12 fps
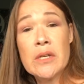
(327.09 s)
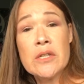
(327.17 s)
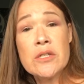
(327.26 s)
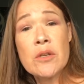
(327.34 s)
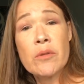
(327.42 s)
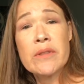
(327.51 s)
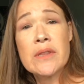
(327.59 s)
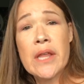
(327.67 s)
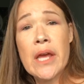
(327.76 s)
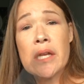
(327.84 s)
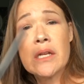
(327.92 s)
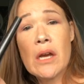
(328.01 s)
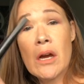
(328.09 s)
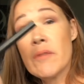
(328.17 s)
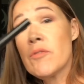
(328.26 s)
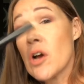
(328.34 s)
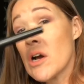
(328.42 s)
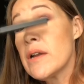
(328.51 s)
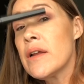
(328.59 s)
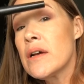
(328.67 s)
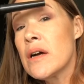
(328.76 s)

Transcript: So then I've got